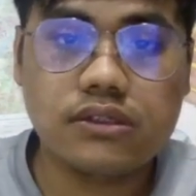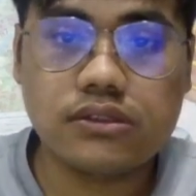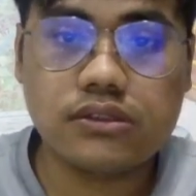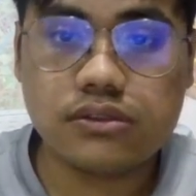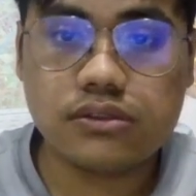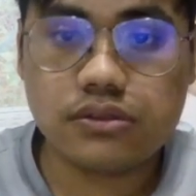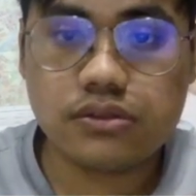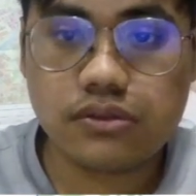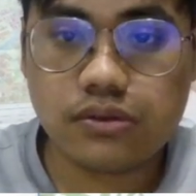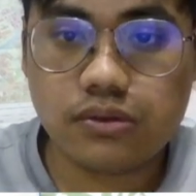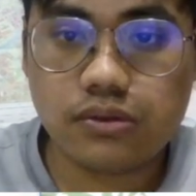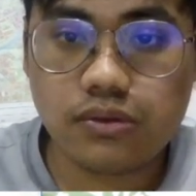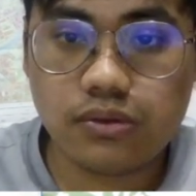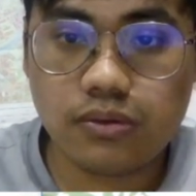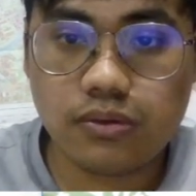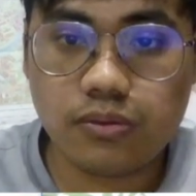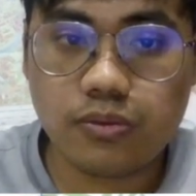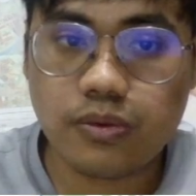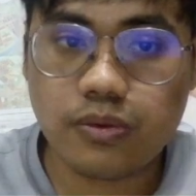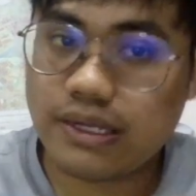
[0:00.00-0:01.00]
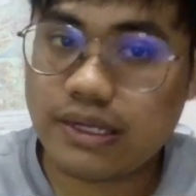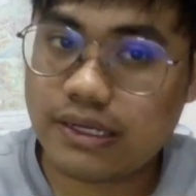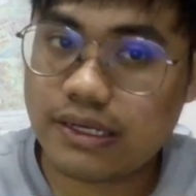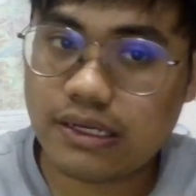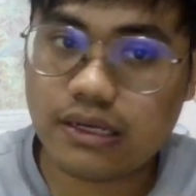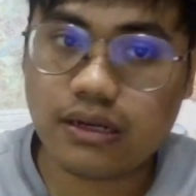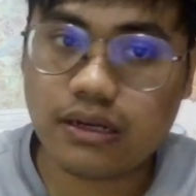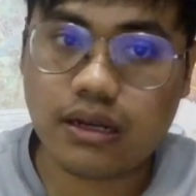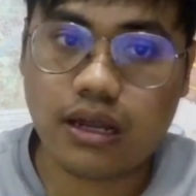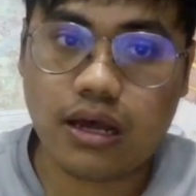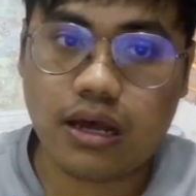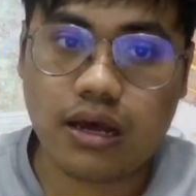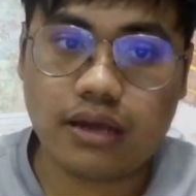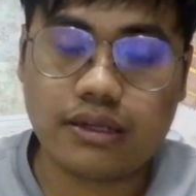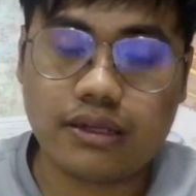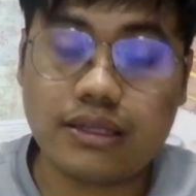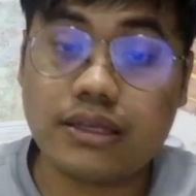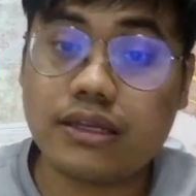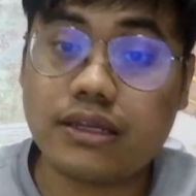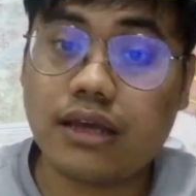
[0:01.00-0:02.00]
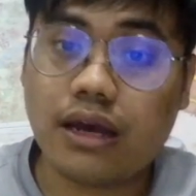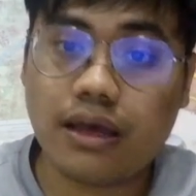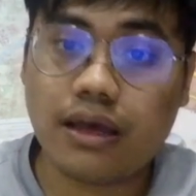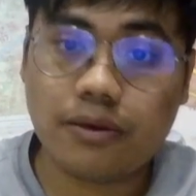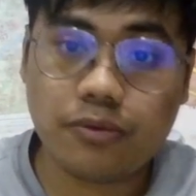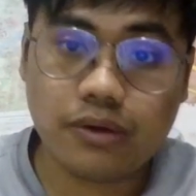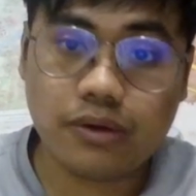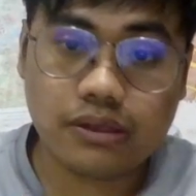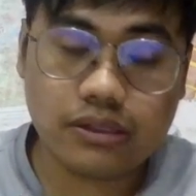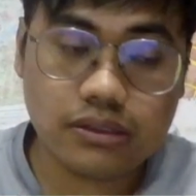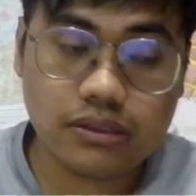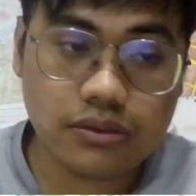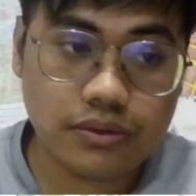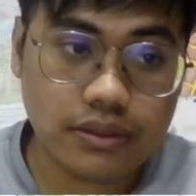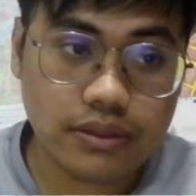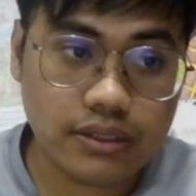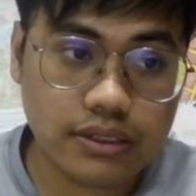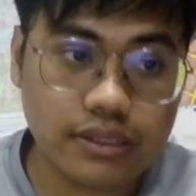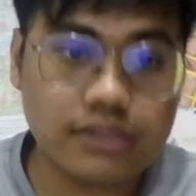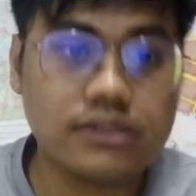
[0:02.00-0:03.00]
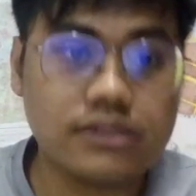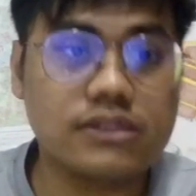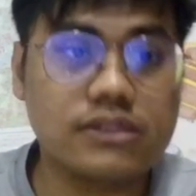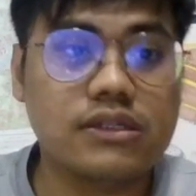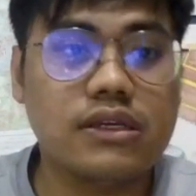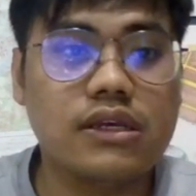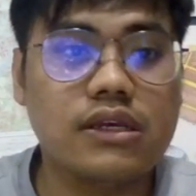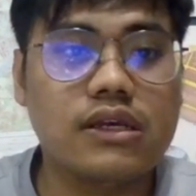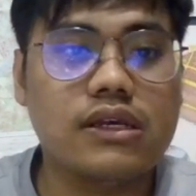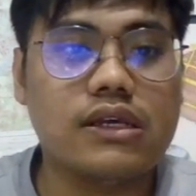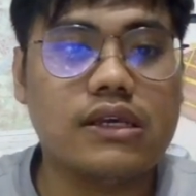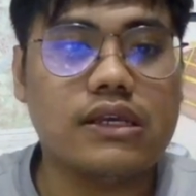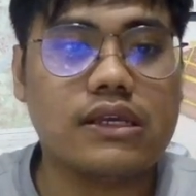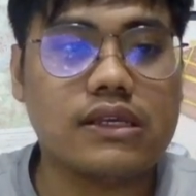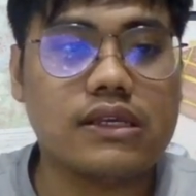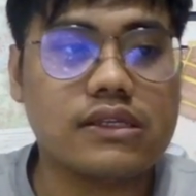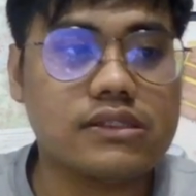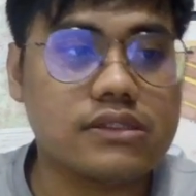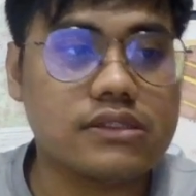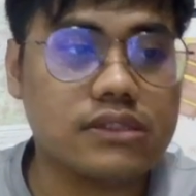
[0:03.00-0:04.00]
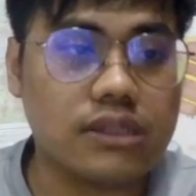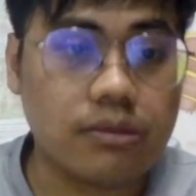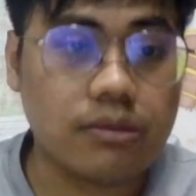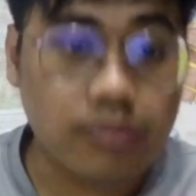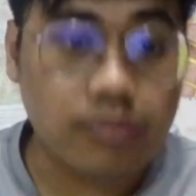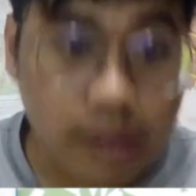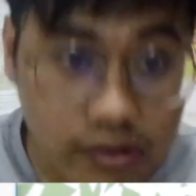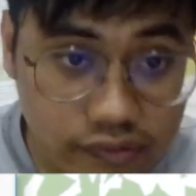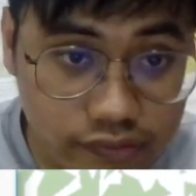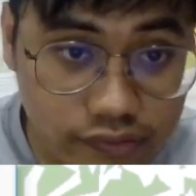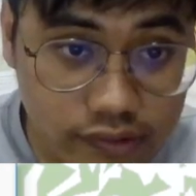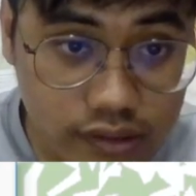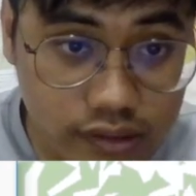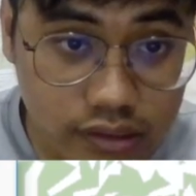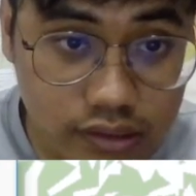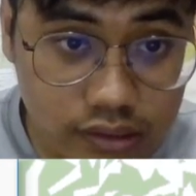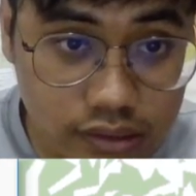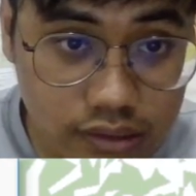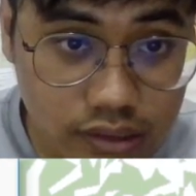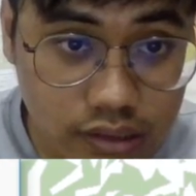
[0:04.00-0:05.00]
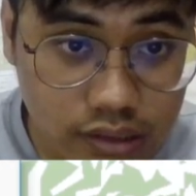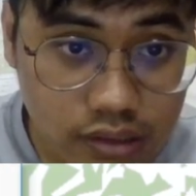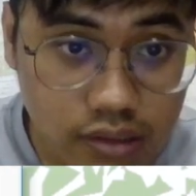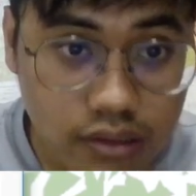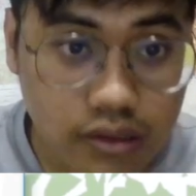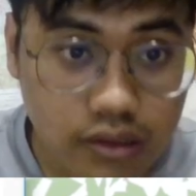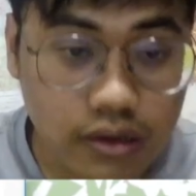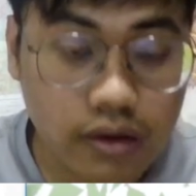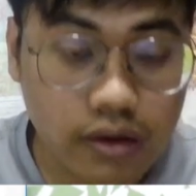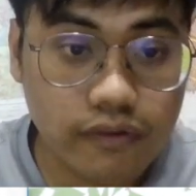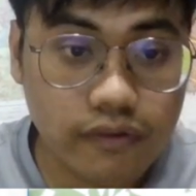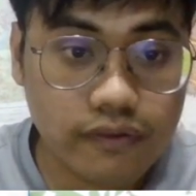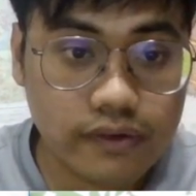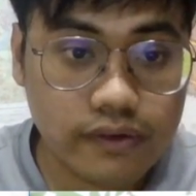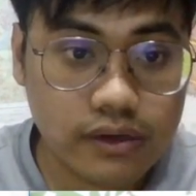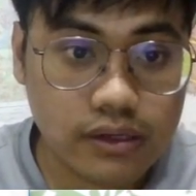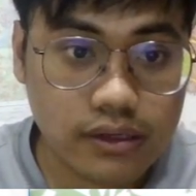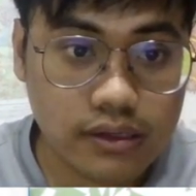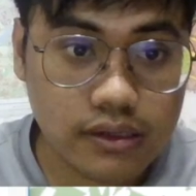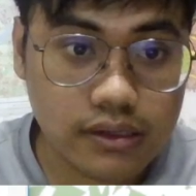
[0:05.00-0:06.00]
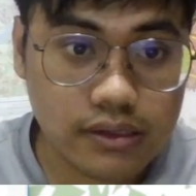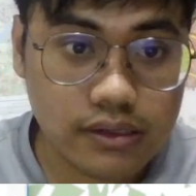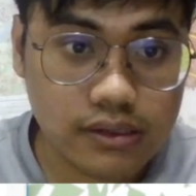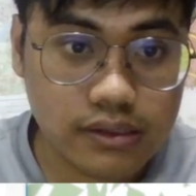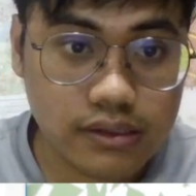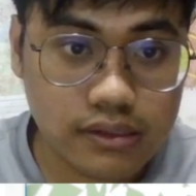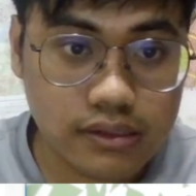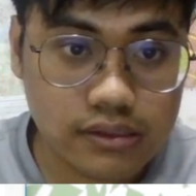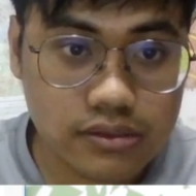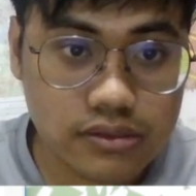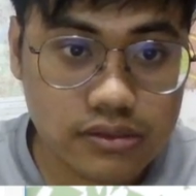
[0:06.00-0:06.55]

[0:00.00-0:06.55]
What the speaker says: So what are the I wanted to erase is the buffer of the